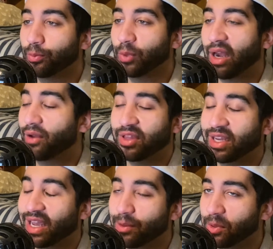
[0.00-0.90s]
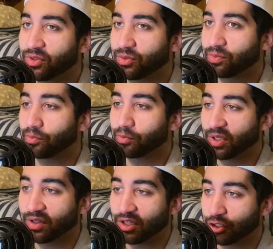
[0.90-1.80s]
I don't think anyone's
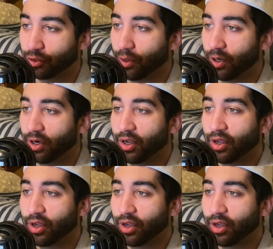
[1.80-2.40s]
really sure